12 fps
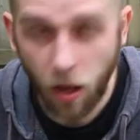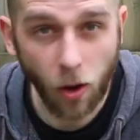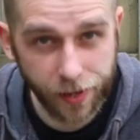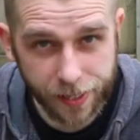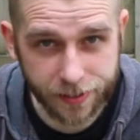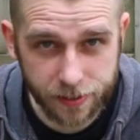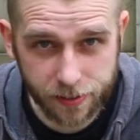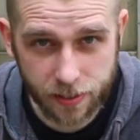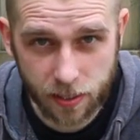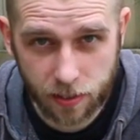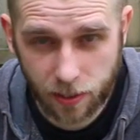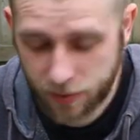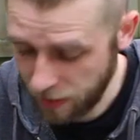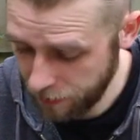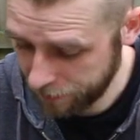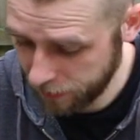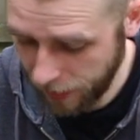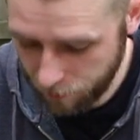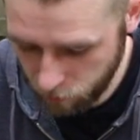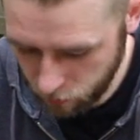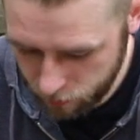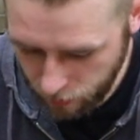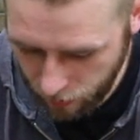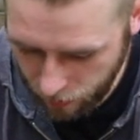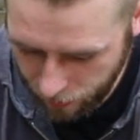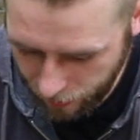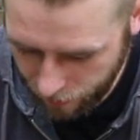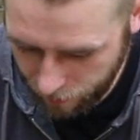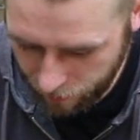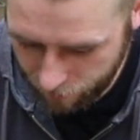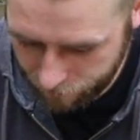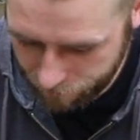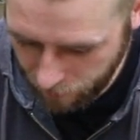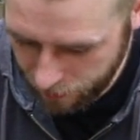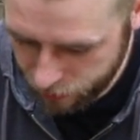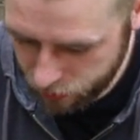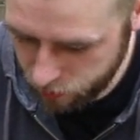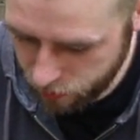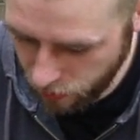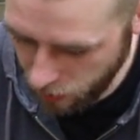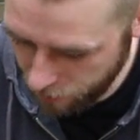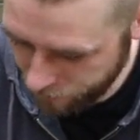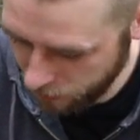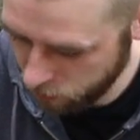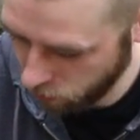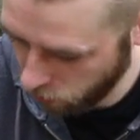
Okay, since the last time I had the camera on, I have managed to carve out